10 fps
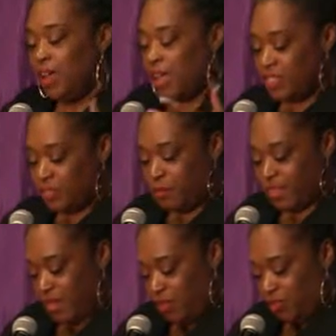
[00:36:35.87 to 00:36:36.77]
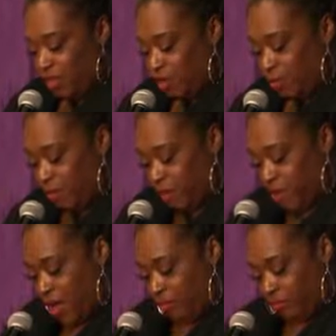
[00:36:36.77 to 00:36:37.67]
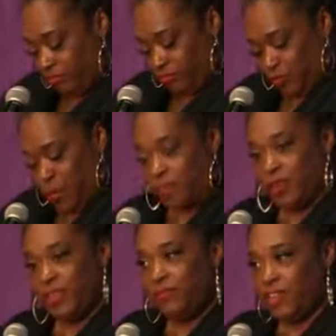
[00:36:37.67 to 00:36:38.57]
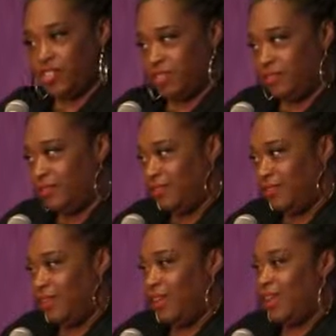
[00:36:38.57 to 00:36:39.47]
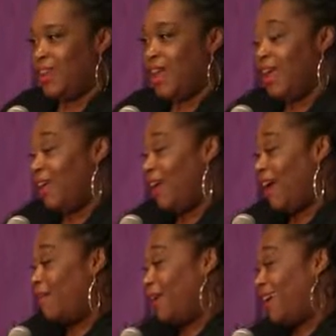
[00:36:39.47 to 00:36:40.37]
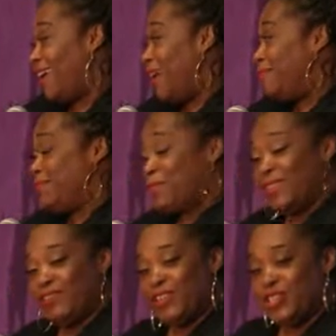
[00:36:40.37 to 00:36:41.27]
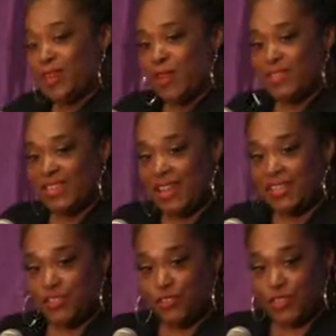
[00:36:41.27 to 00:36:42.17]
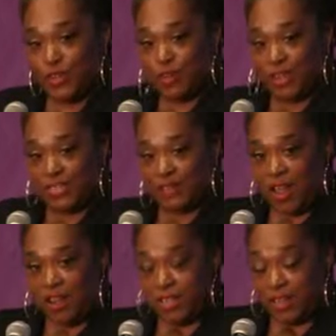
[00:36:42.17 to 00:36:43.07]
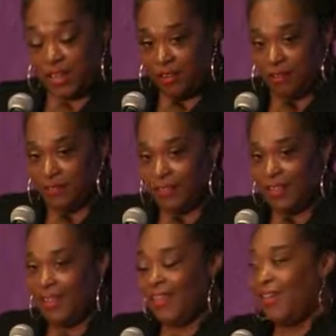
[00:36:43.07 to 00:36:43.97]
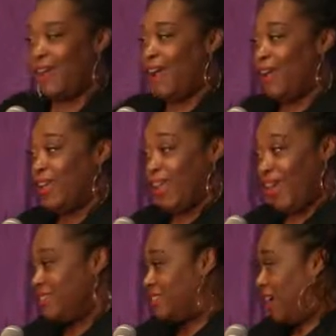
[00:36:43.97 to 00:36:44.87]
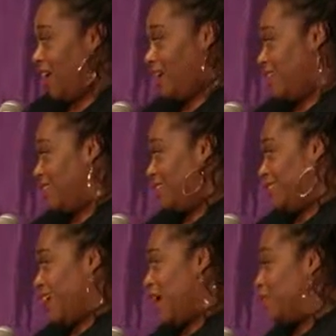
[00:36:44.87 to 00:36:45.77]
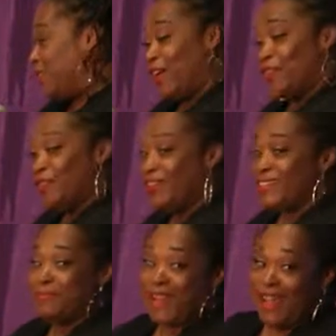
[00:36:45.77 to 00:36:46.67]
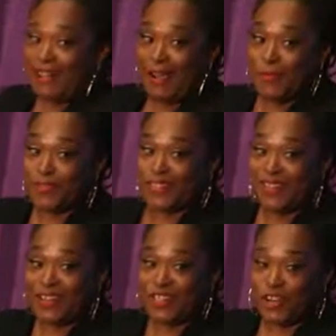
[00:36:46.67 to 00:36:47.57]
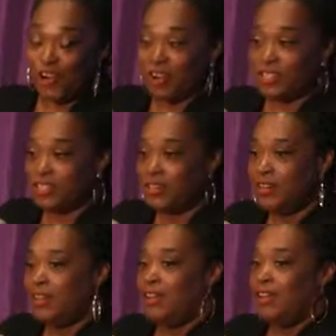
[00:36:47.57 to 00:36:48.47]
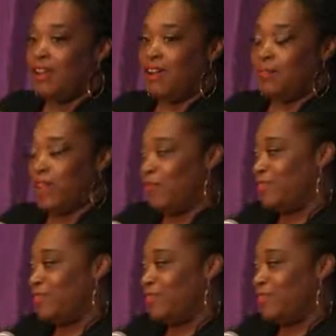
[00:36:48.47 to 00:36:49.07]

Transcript: And so I'm gonna tell you a little bit about Women with a Vision. And I came to Women with a Vision when I was 19 years old as a volunteer. I can't take that I'm the founder because I'm not. I won't take that charge. No,